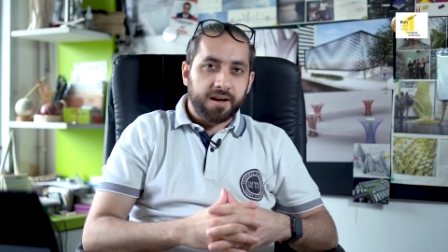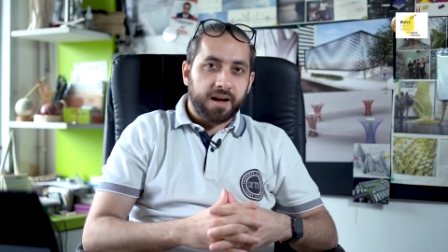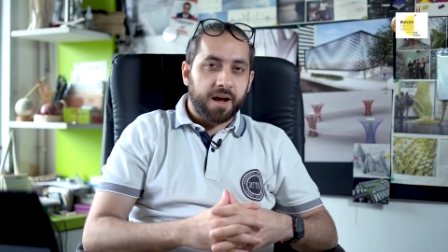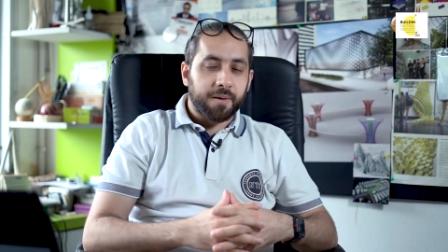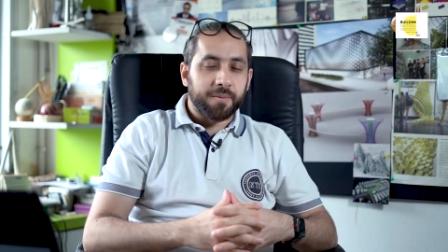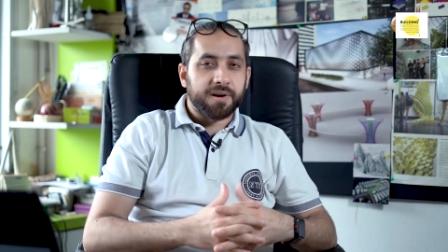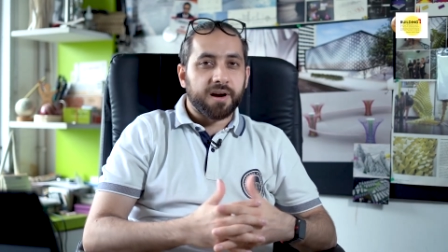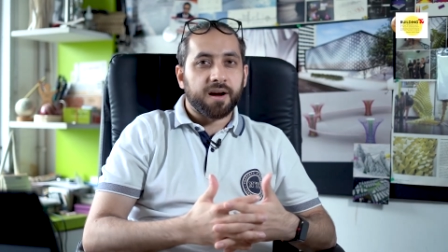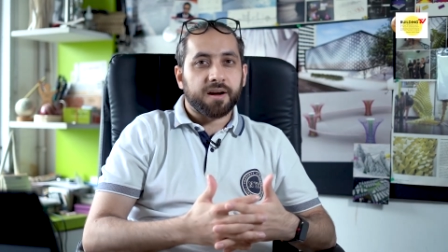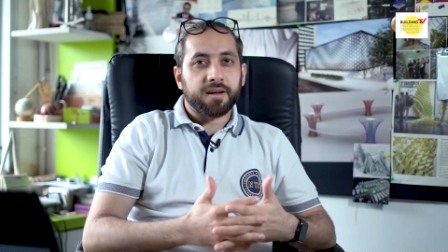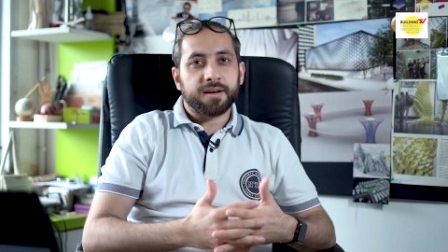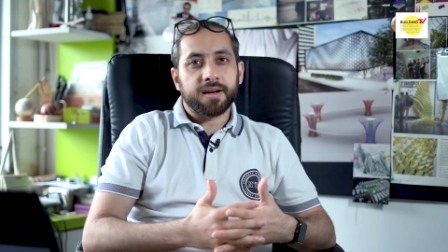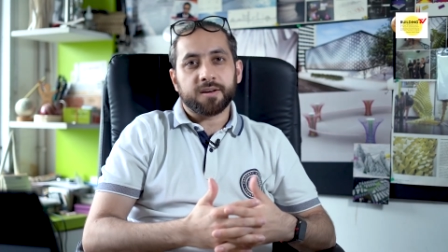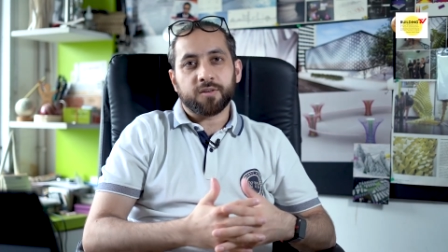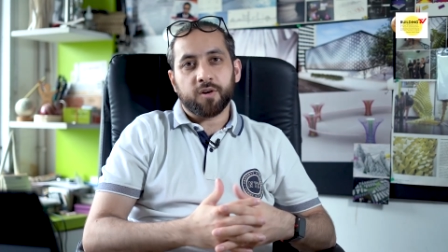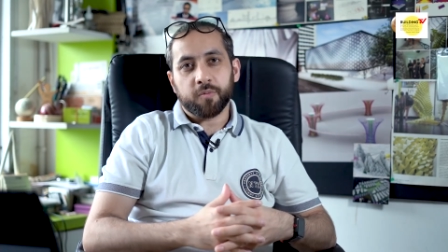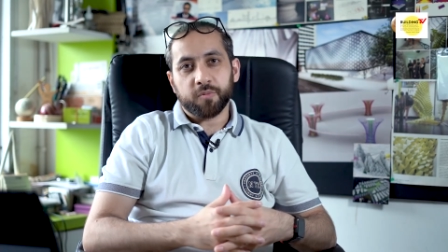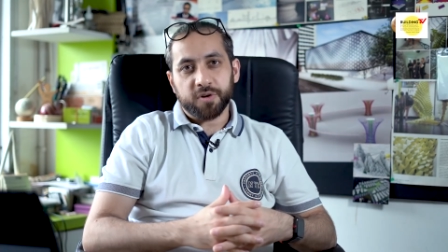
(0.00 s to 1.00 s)
I'm an
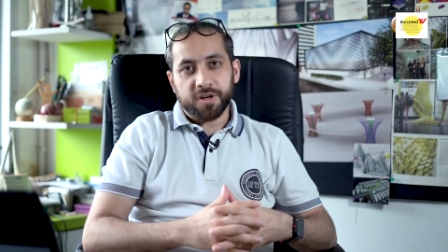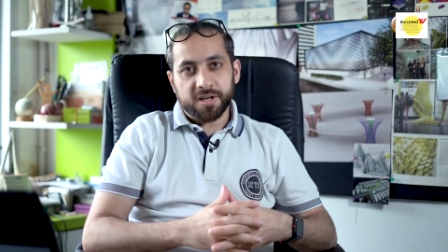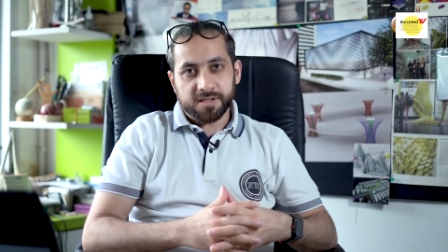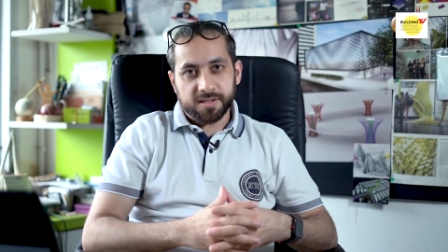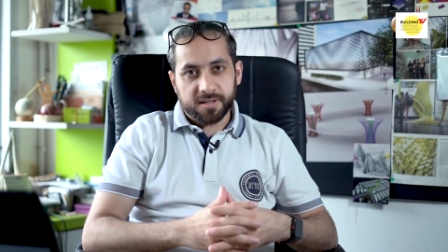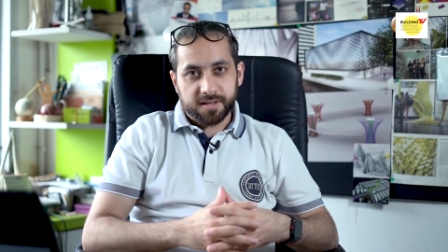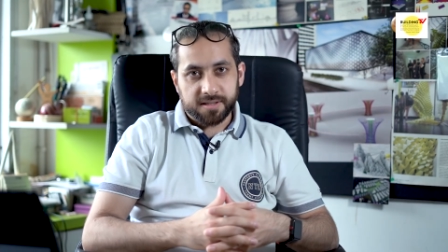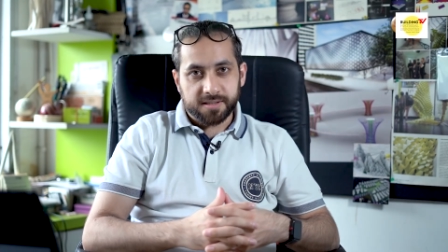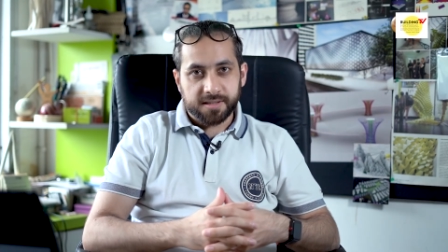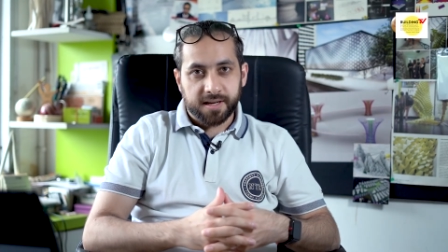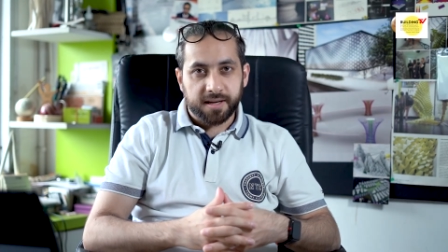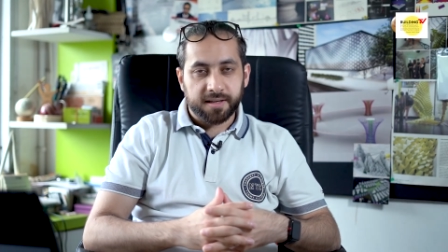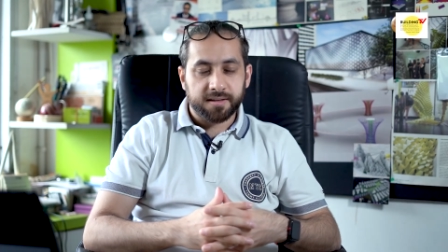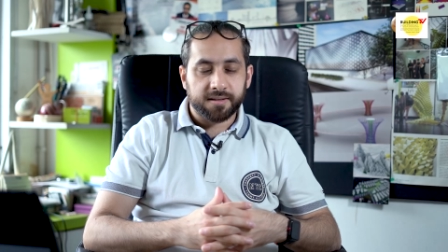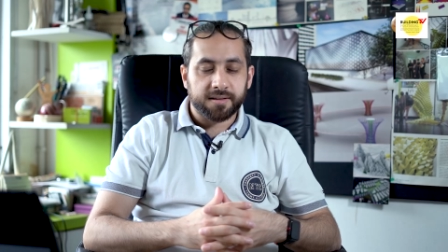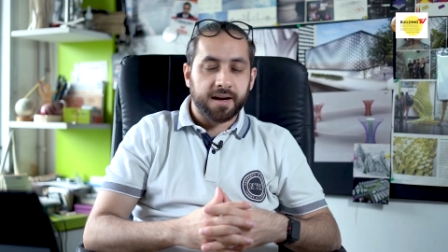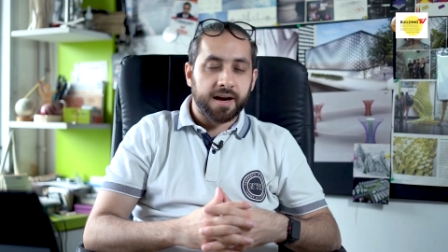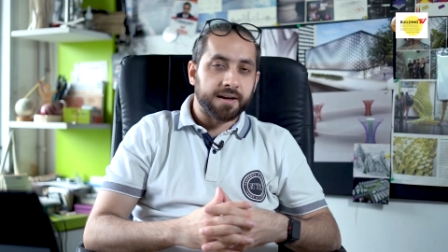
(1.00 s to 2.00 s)
architect, computational
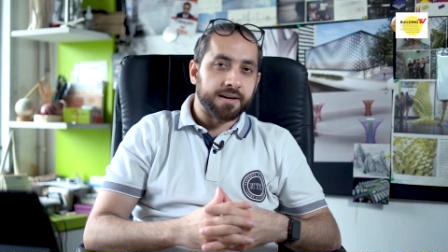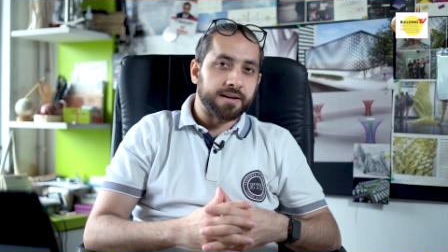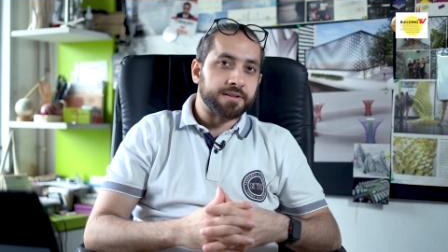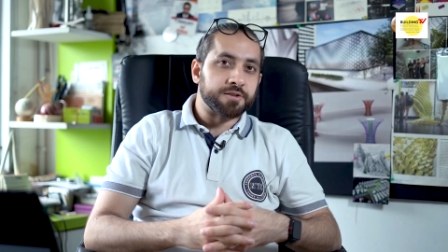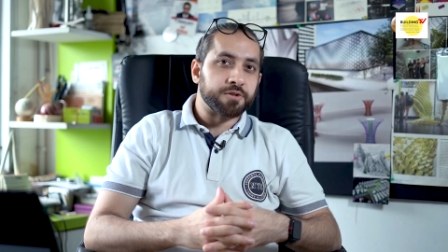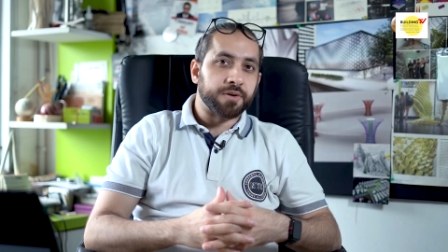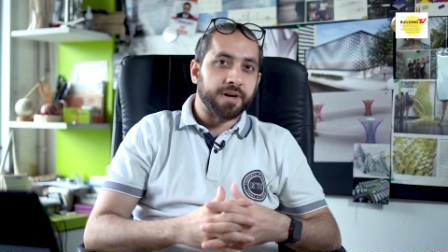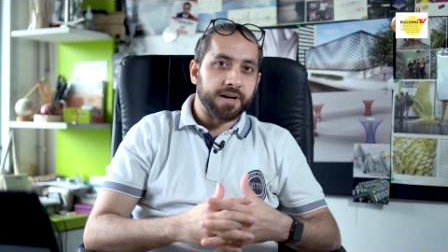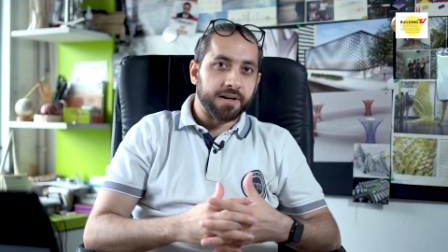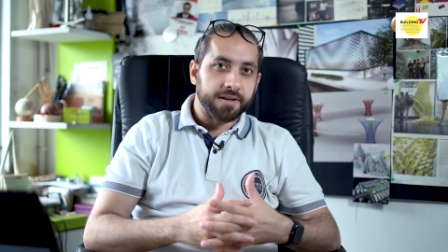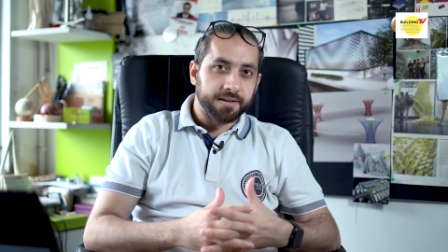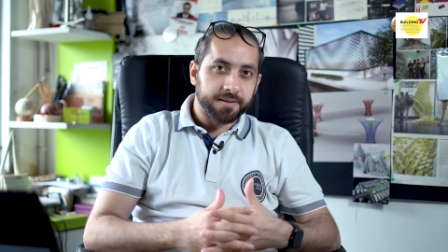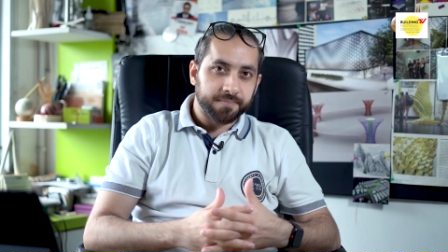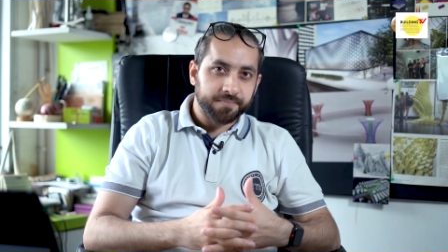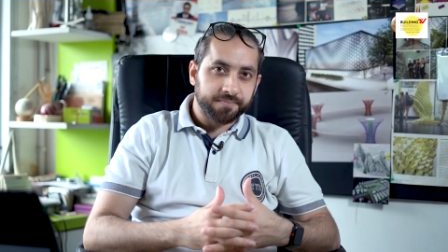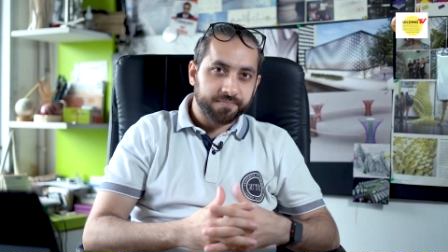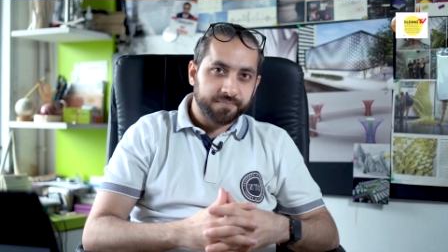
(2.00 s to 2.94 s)
designer, and an educator.